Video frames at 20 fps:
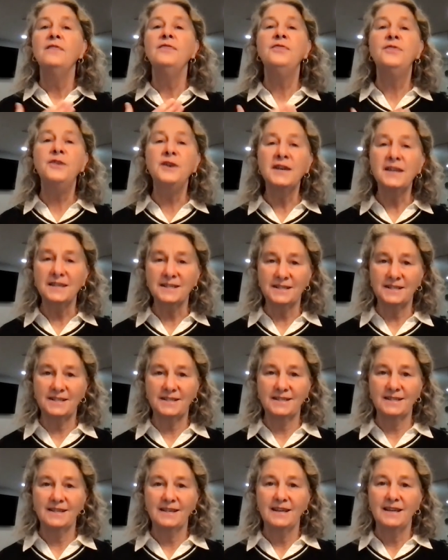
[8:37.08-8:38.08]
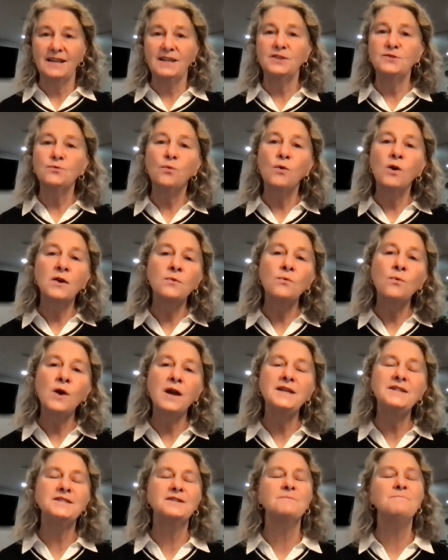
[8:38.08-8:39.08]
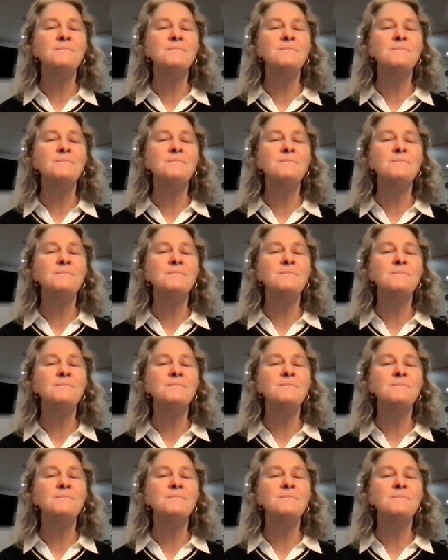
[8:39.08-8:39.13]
this is one way to